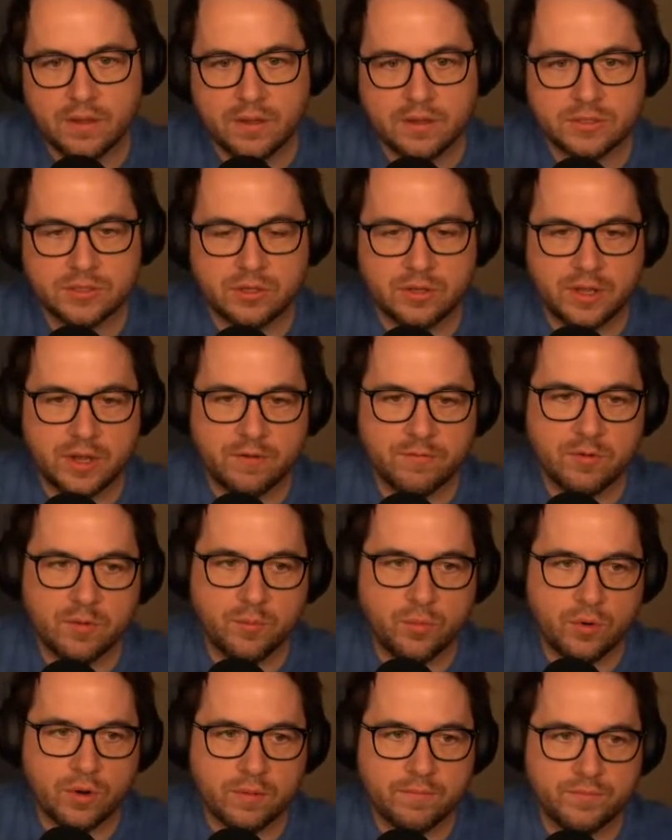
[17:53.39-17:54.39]
So layer 4
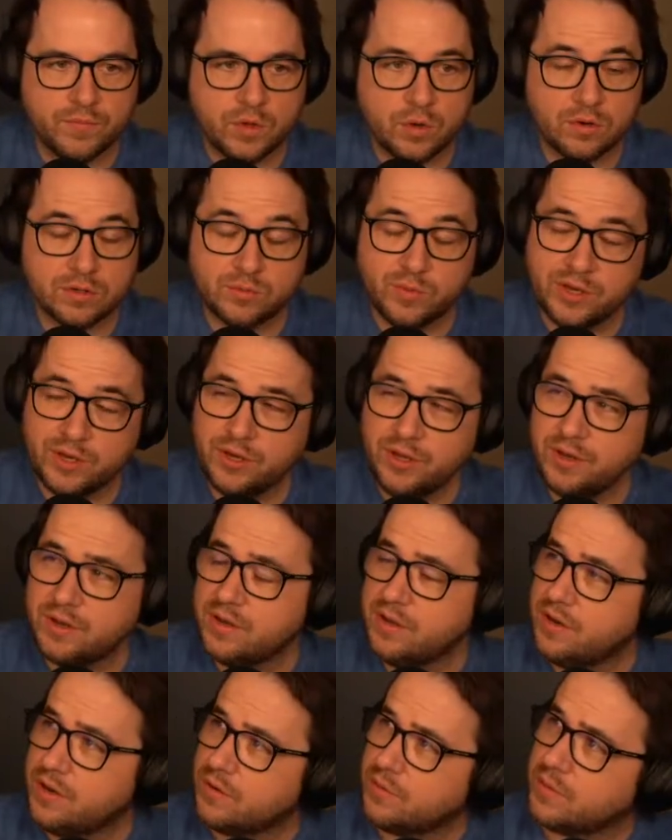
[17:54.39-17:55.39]
port. Of course, we could,
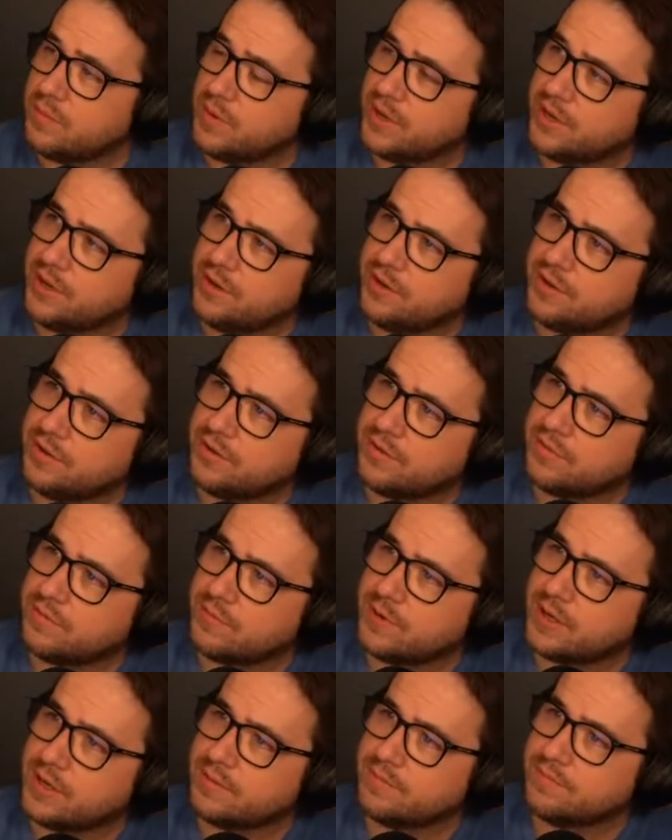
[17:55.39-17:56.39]
you know what we could do?
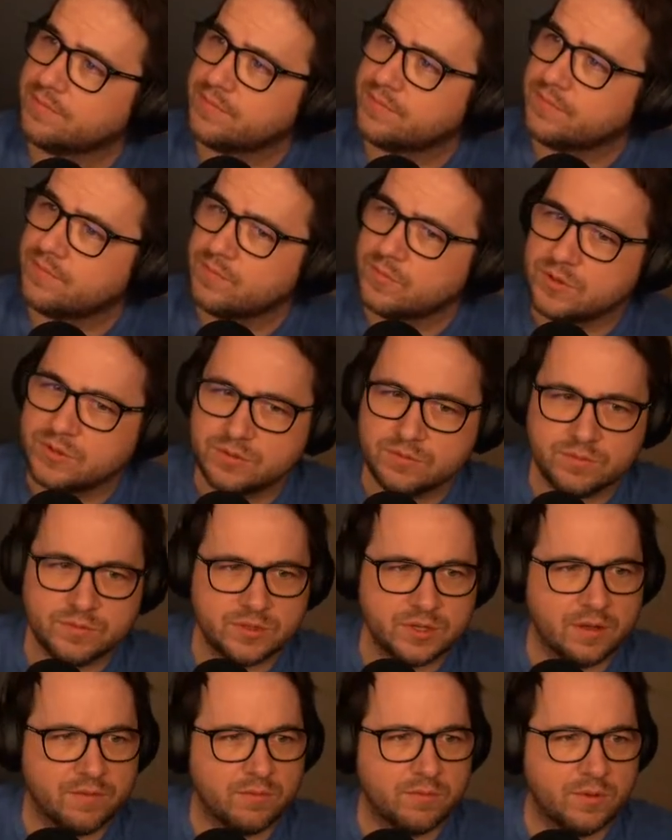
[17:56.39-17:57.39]
Well,
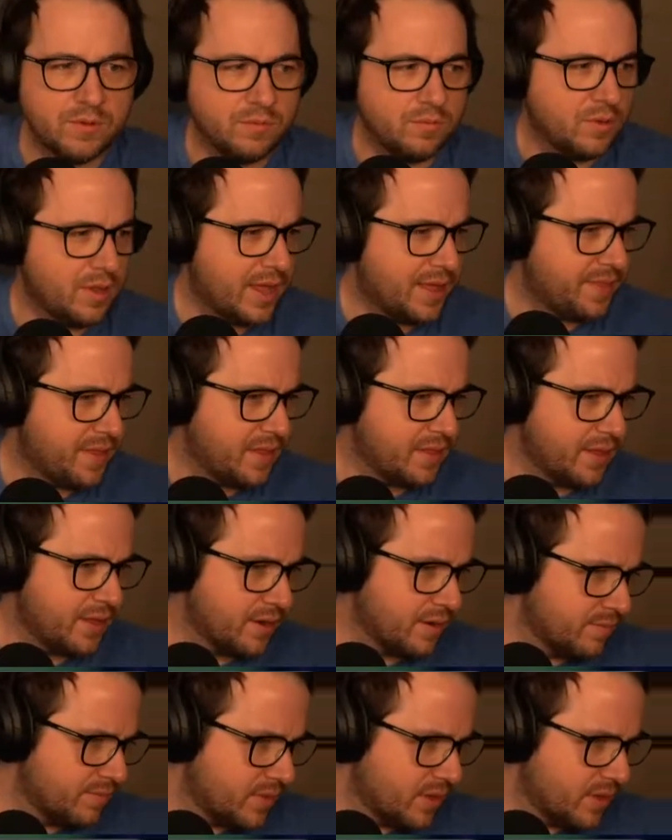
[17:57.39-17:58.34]
we'll add that later.